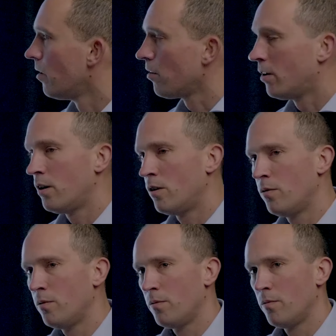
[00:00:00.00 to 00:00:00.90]

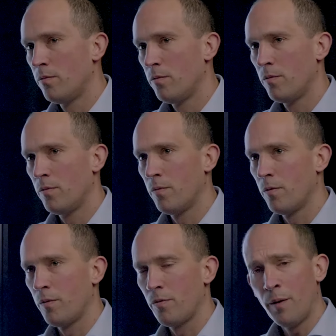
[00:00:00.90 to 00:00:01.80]
So
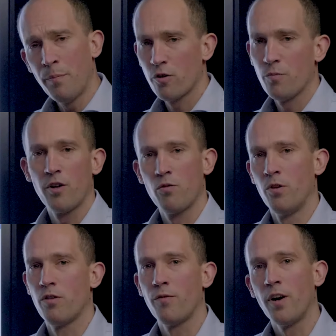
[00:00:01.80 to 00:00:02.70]
temperature
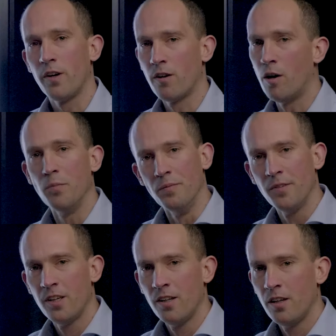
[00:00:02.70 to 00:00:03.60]
measurements are very
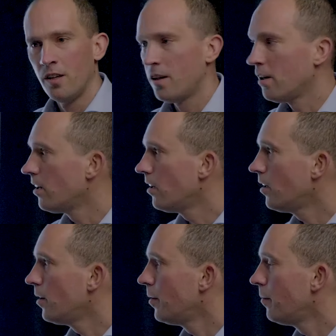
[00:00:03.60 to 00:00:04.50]
common.
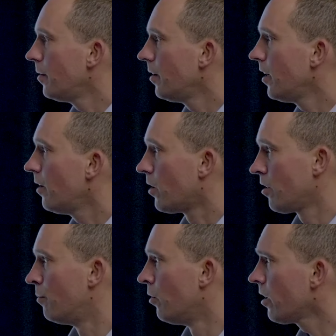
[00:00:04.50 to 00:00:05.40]
And what
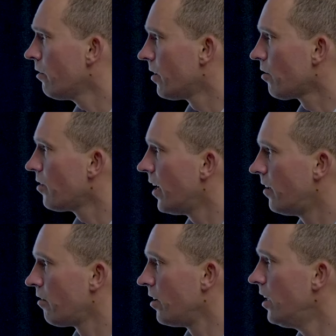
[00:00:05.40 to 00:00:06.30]
is important to
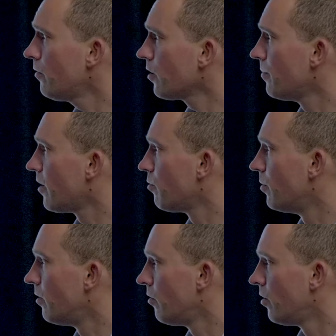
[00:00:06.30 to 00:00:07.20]
understand is a heat flux
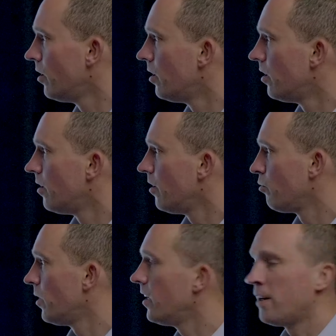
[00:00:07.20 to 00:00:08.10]
measurement is
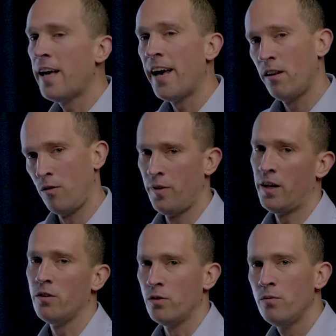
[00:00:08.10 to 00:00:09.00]
really an added
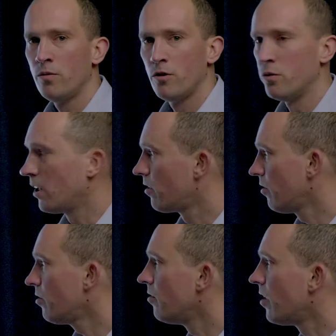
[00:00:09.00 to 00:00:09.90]
value to an
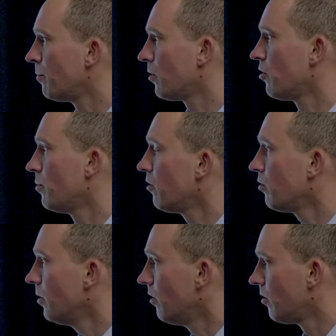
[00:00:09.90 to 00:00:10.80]
existing temperature
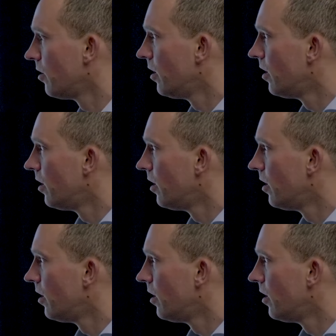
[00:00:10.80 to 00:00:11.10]
measurement.